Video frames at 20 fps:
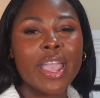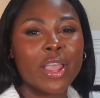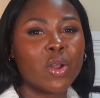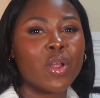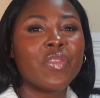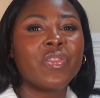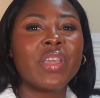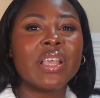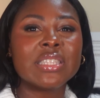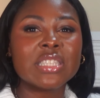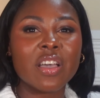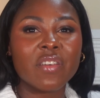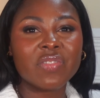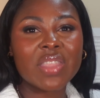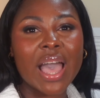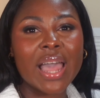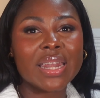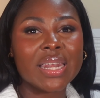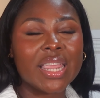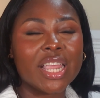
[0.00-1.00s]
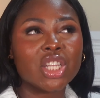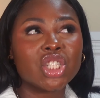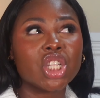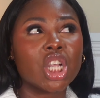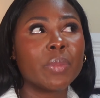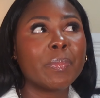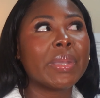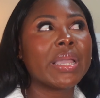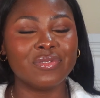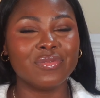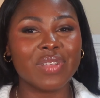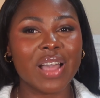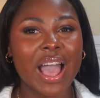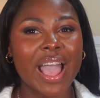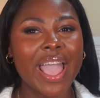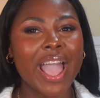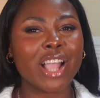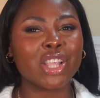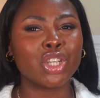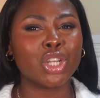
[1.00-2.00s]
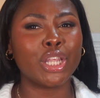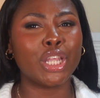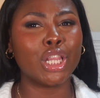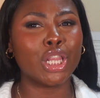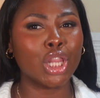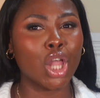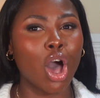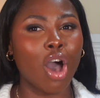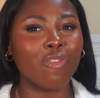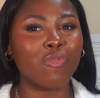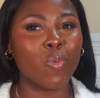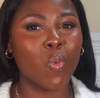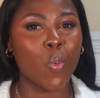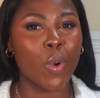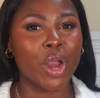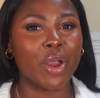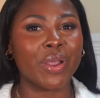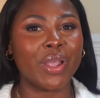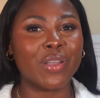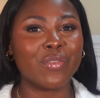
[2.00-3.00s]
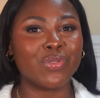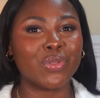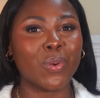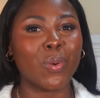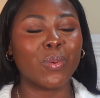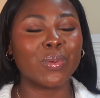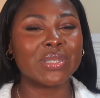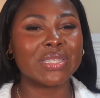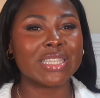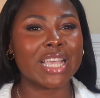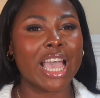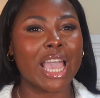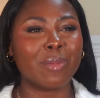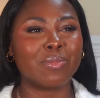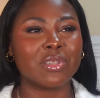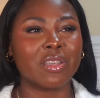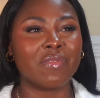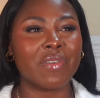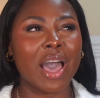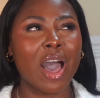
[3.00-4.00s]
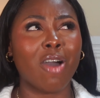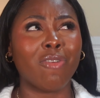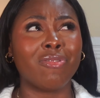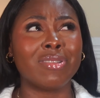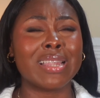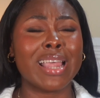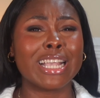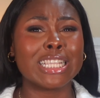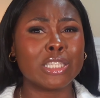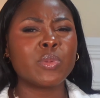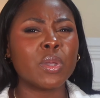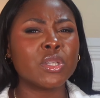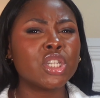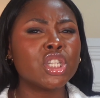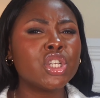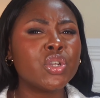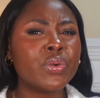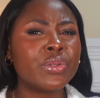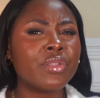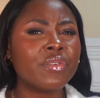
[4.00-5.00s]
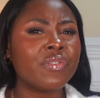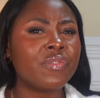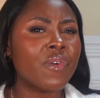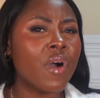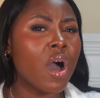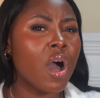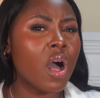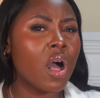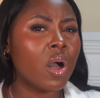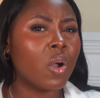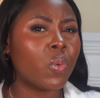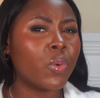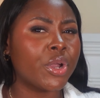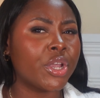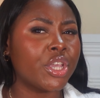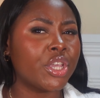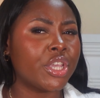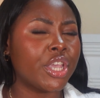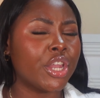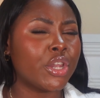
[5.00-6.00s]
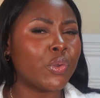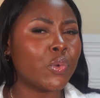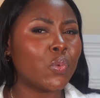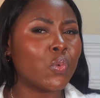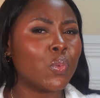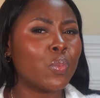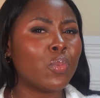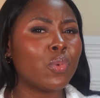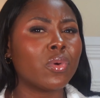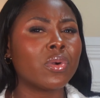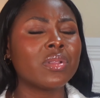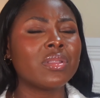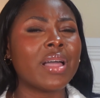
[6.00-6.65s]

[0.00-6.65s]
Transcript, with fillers: you know things of that nature because I actually love wearing those types of outfits especially in the fall where you can do more